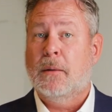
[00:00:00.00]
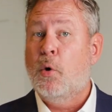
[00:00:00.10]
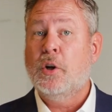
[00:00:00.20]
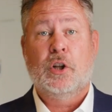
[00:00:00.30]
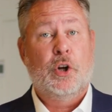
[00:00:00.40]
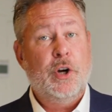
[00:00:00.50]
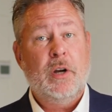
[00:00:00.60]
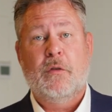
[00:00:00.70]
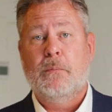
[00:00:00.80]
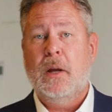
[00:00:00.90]
I'm always
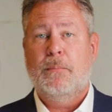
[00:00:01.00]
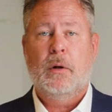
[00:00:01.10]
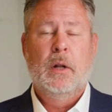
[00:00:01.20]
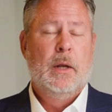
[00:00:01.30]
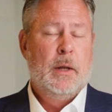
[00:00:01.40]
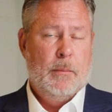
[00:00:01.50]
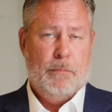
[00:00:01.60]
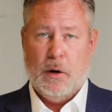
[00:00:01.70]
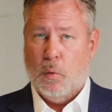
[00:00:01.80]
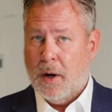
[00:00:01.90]
learning from people,
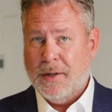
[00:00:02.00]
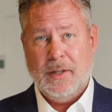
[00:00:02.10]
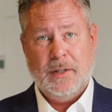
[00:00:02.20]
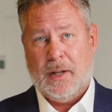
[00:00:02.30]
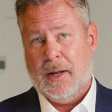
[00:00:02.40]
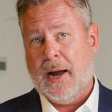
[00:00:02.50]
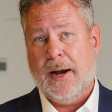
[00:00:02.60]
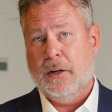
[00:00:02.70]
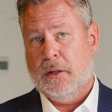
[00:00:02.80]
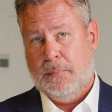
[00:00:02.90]
but it wasn't until I
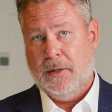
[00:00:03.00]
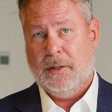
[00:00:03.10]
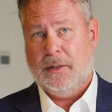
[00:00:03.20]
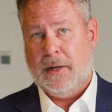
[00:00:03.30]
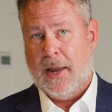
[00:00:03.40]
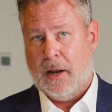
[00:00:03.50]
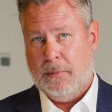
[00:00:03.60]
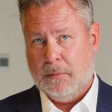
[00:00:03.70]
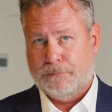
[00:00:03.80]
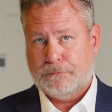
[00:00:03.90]
hired the Business Academy